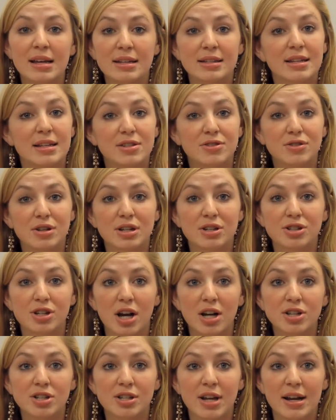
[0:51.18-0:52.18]
District
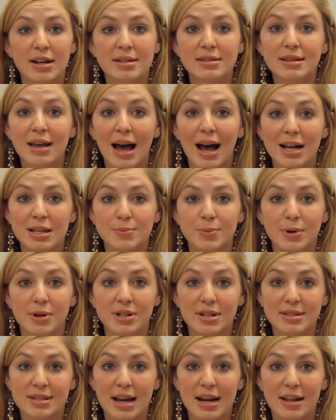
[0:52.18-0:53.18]
Judge Dennis Casper
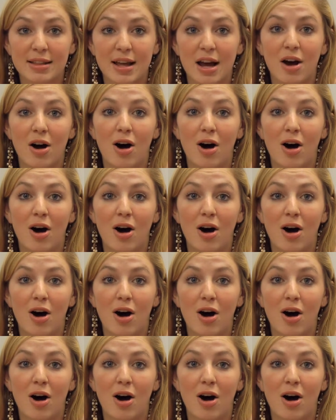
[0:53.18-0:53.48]
decided that